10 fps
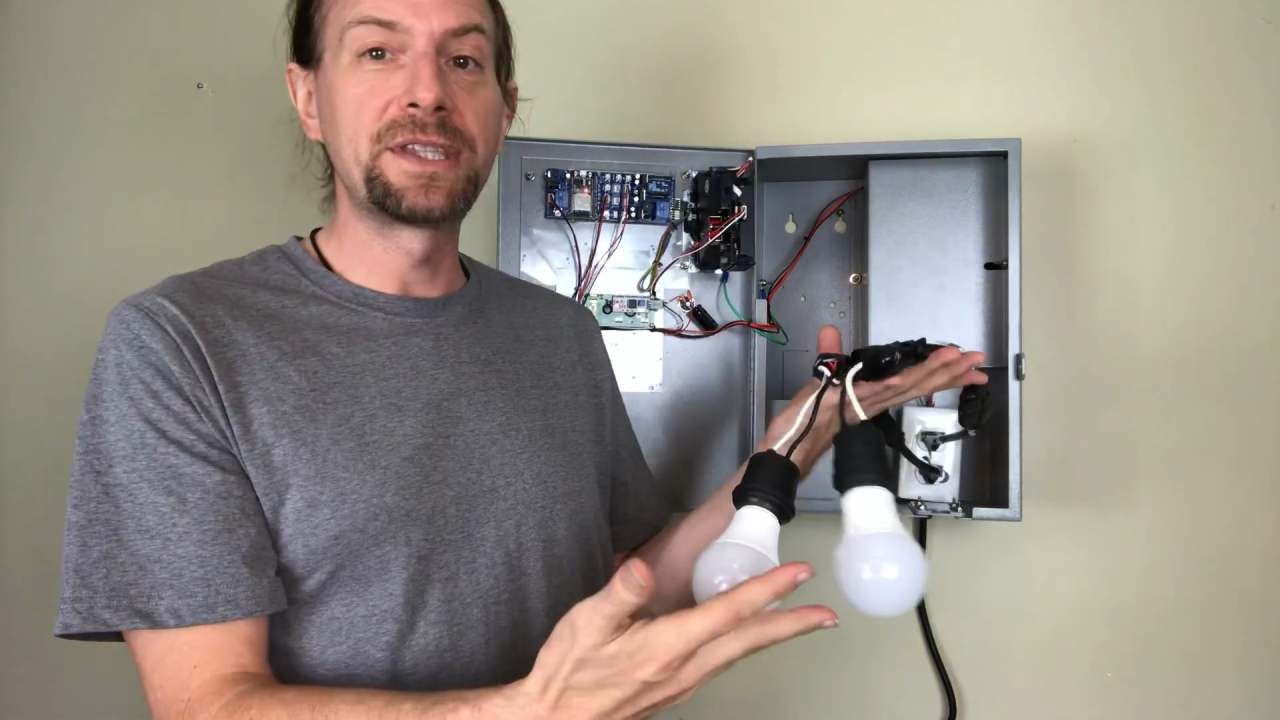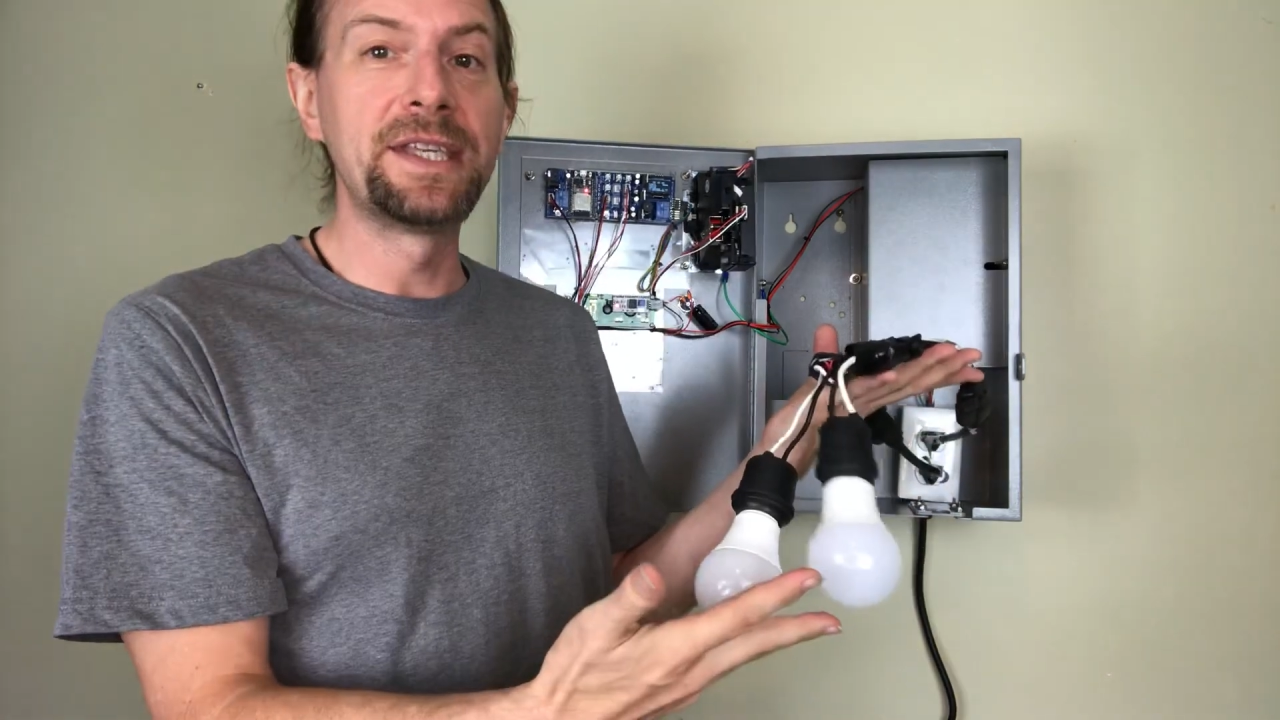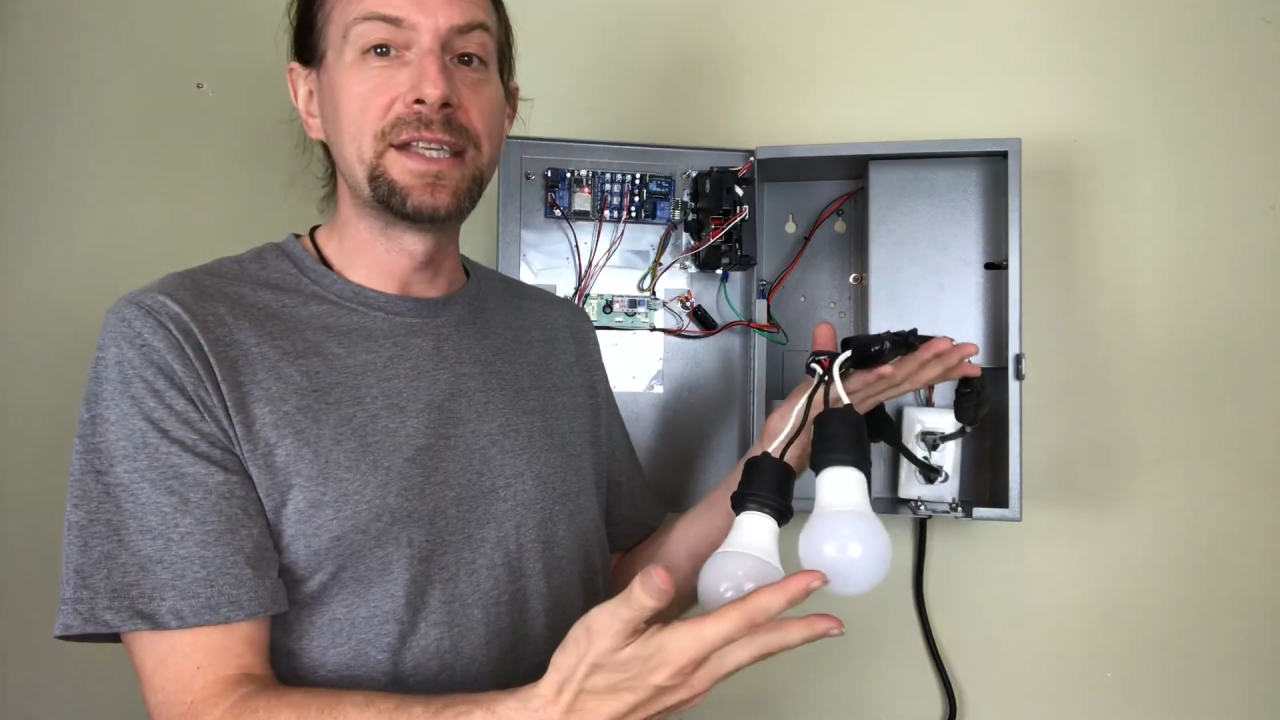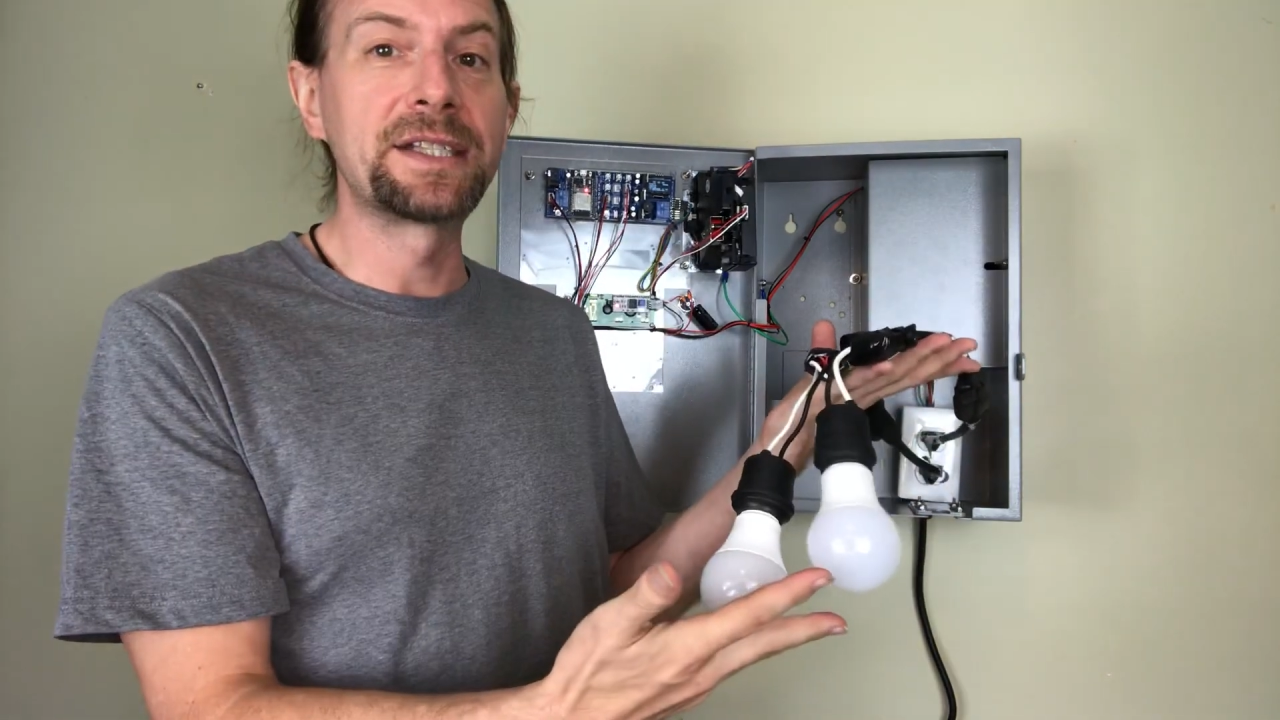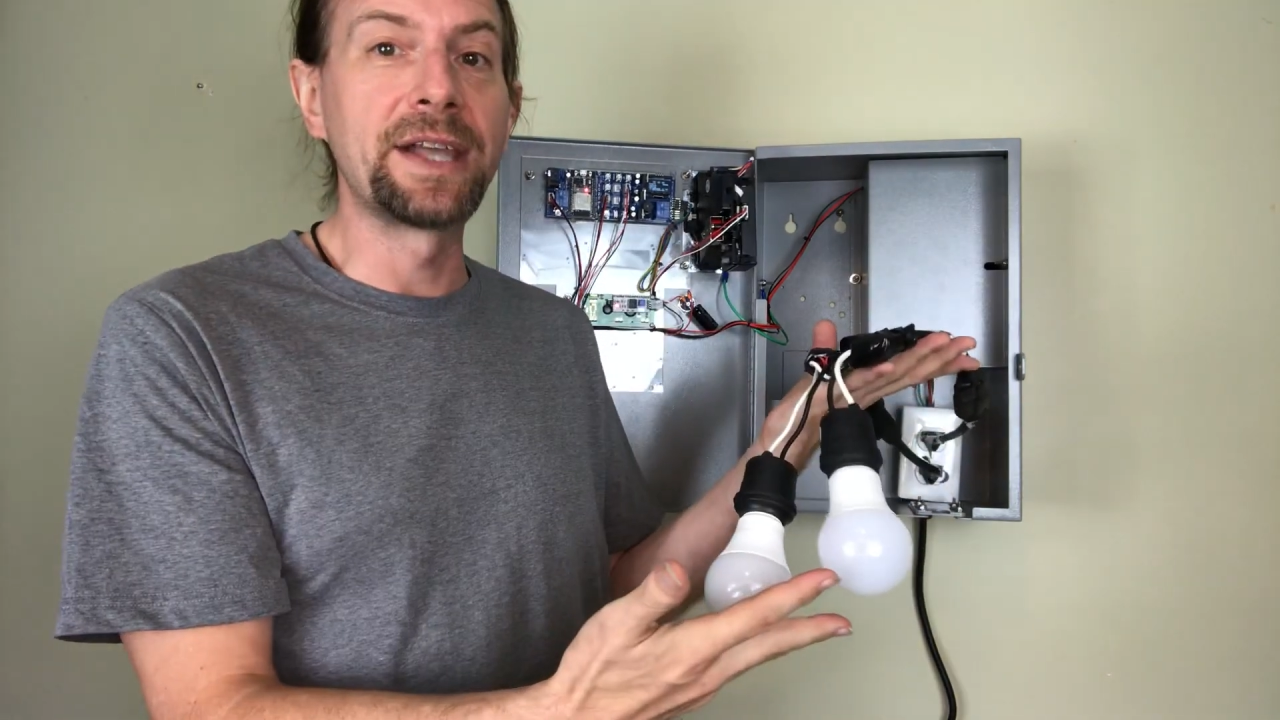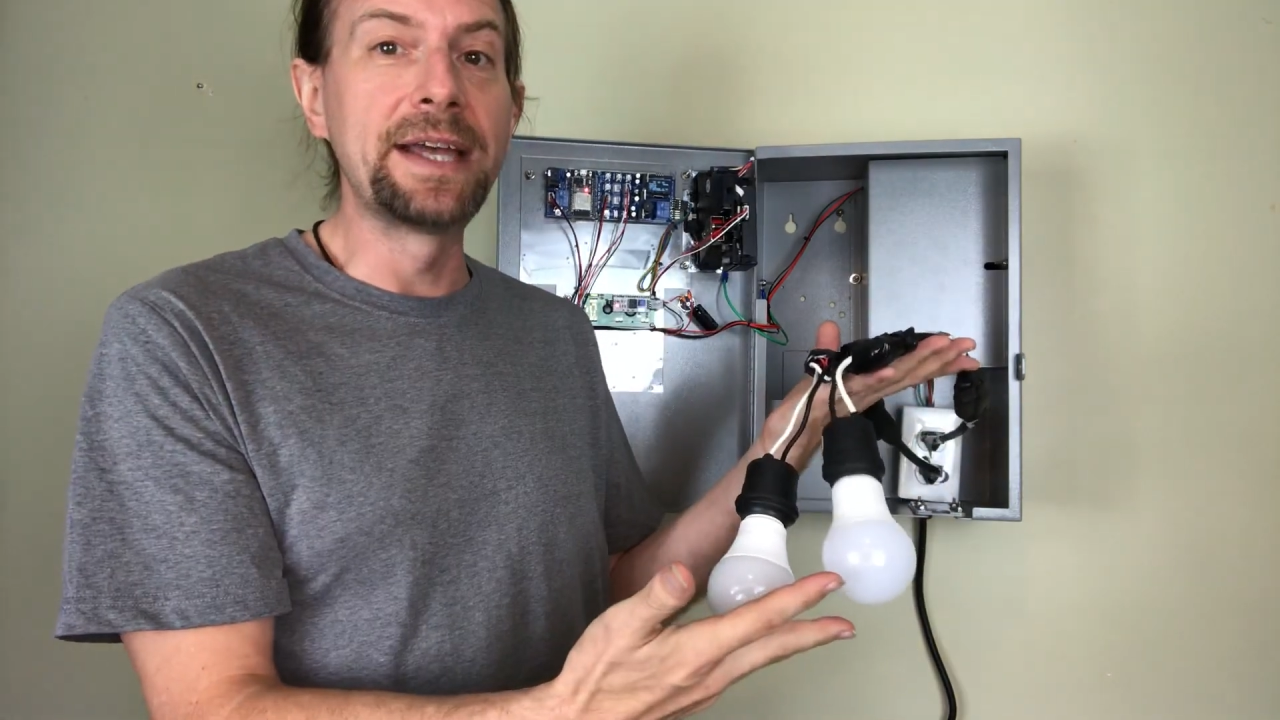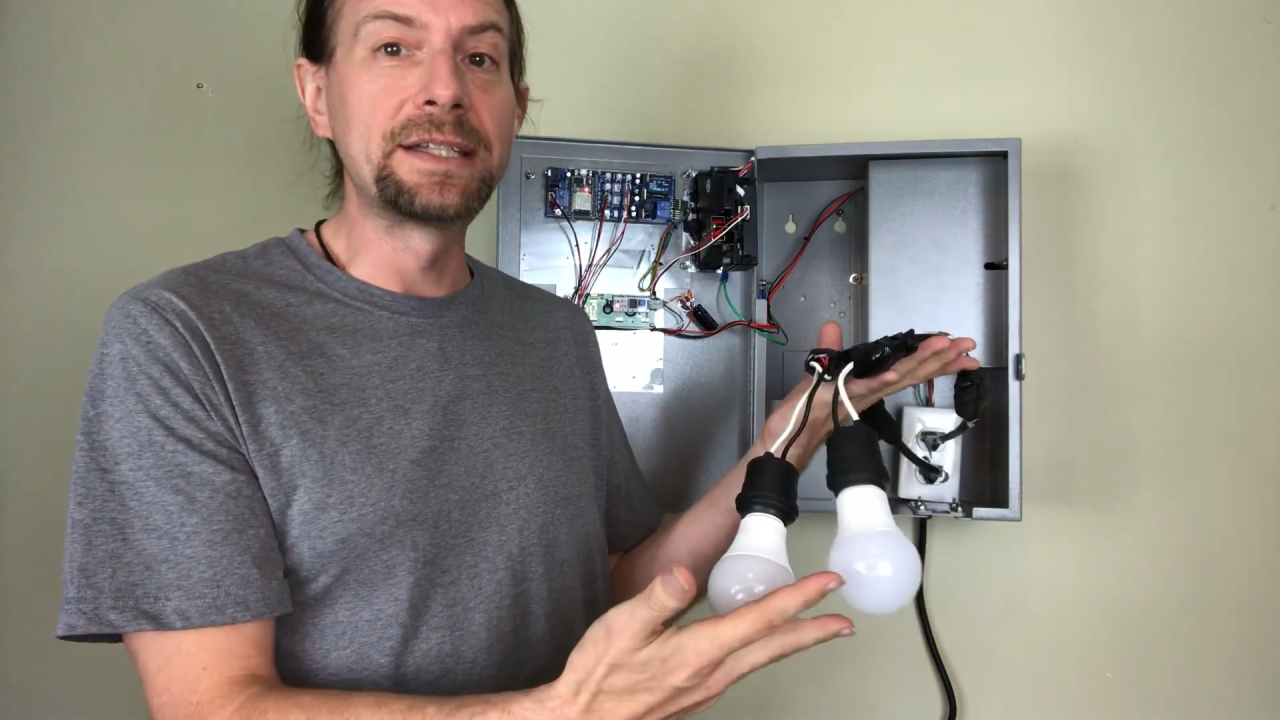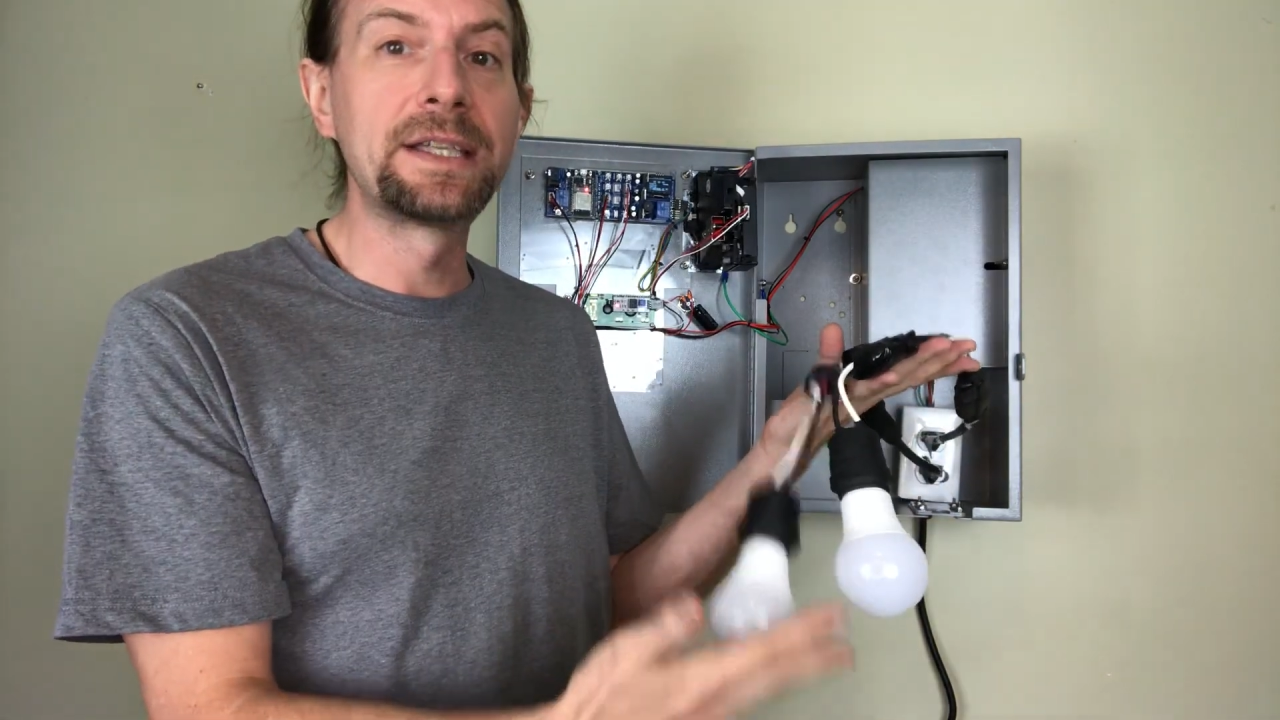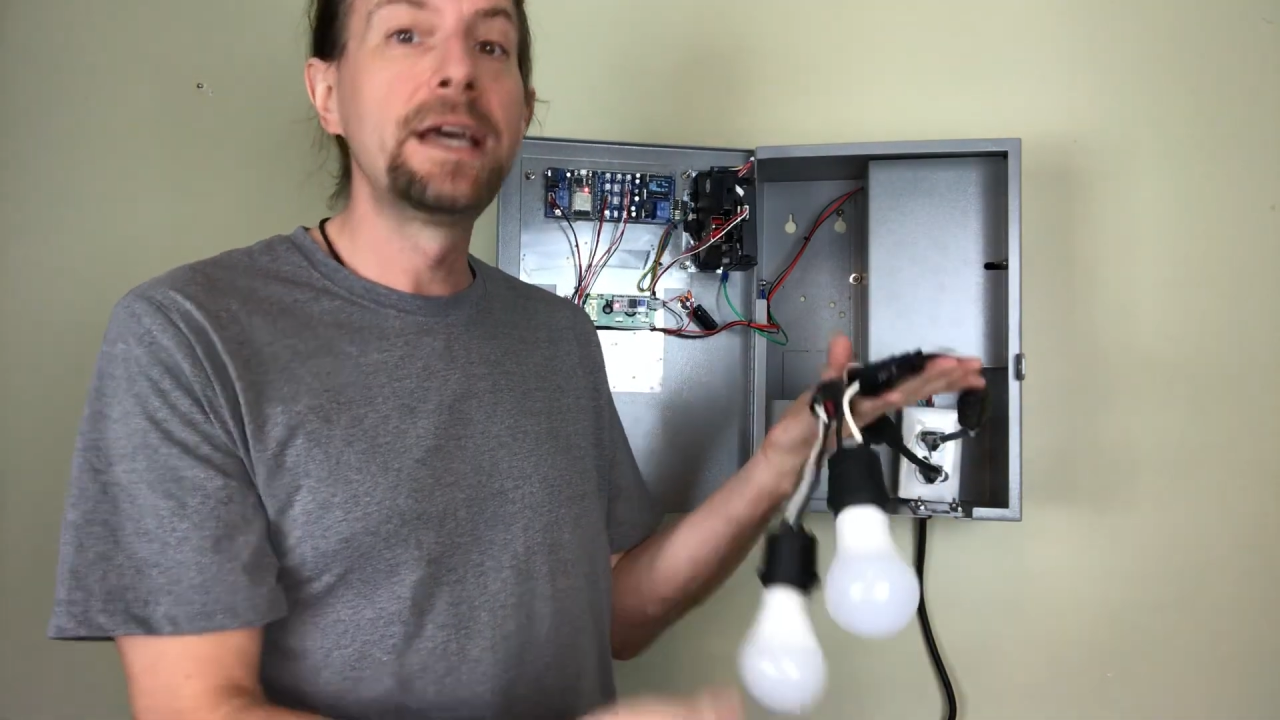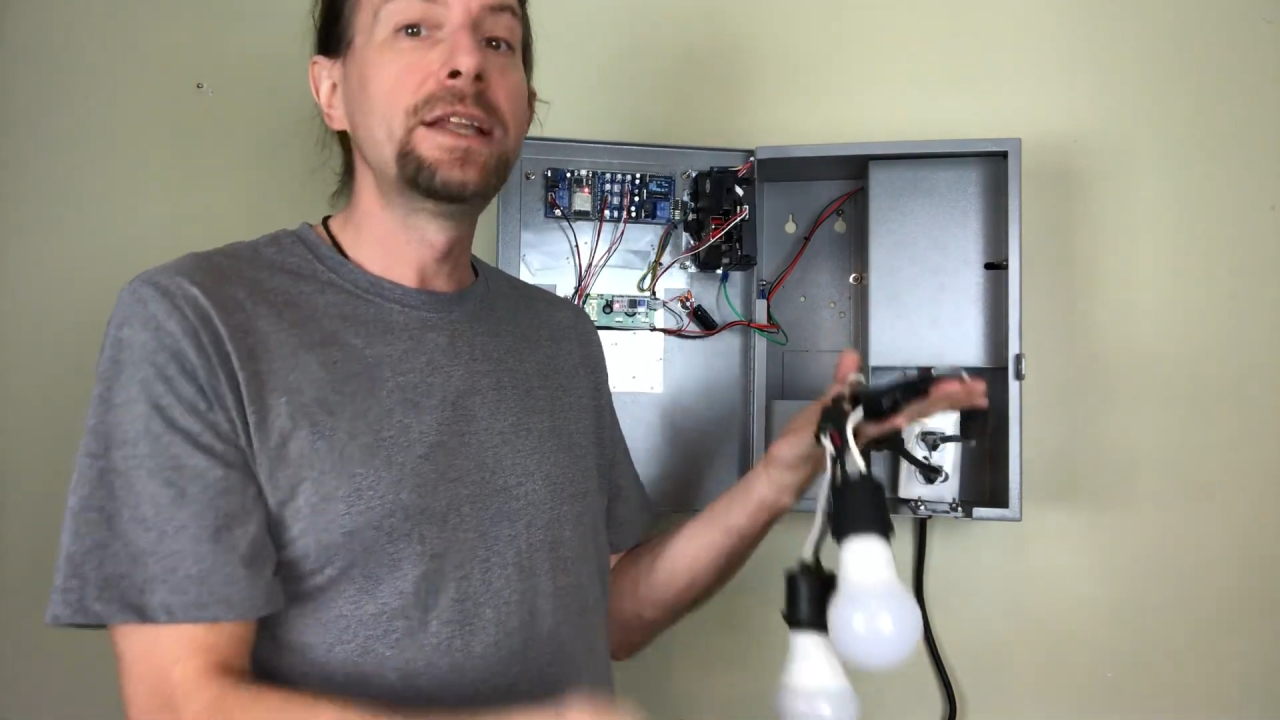these lights